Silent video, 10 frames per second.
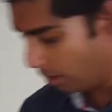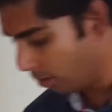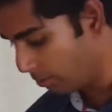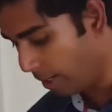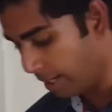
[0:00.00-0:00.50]

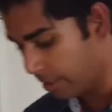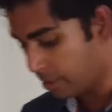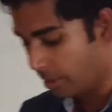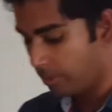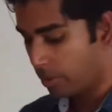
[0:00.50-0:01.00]
Alright,
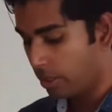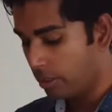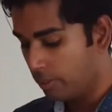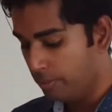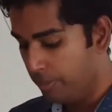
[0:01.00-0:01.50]
so I'm going
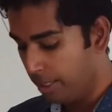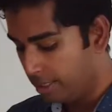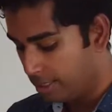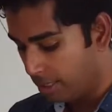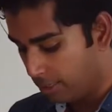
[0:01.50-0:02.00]
to
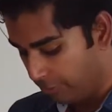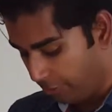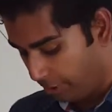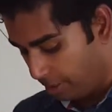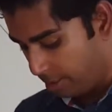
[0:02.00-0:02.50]
blitz this
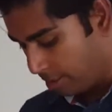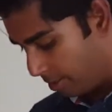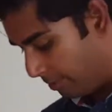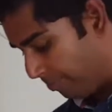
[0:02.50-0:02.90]
first.